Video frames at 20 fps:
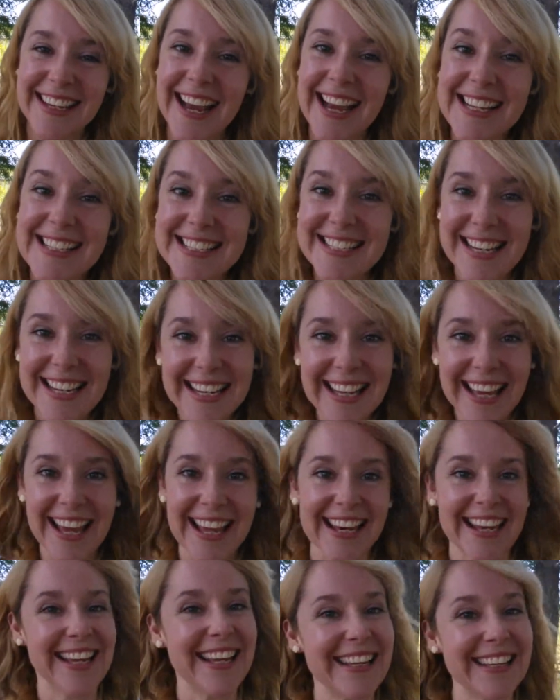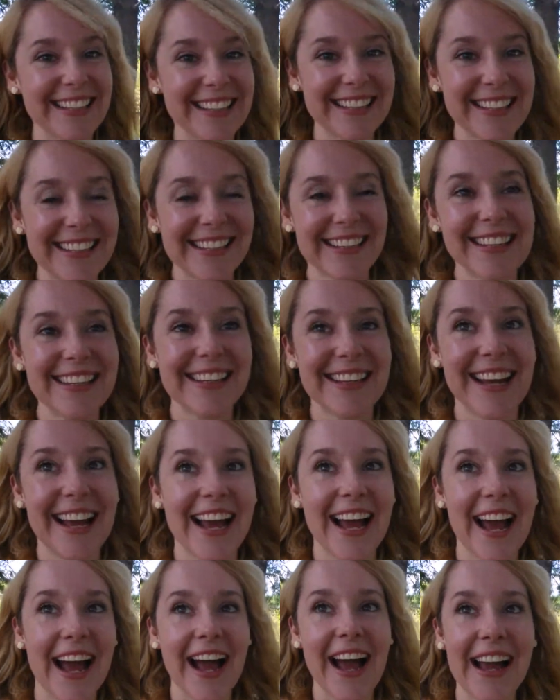I did get it!
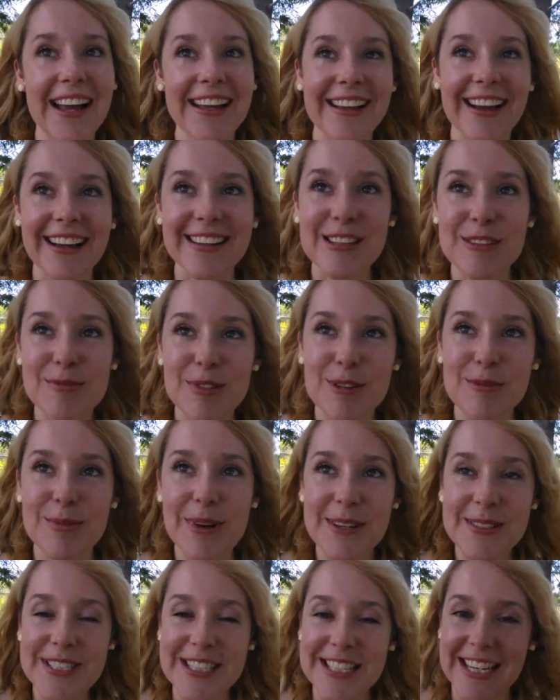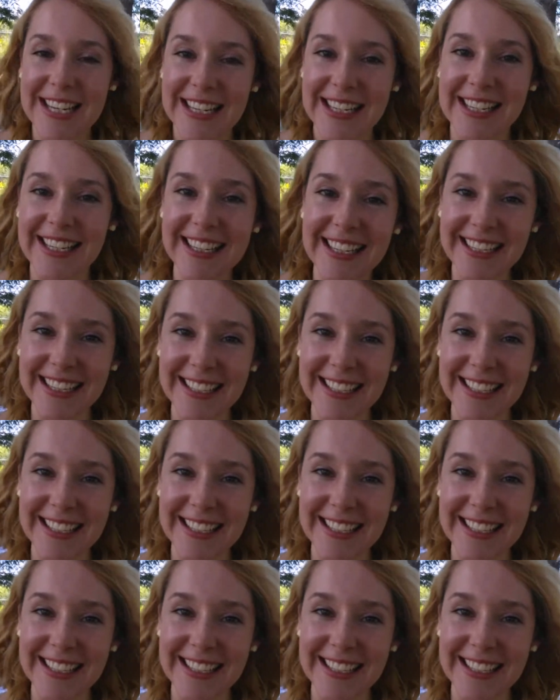I got the promotion!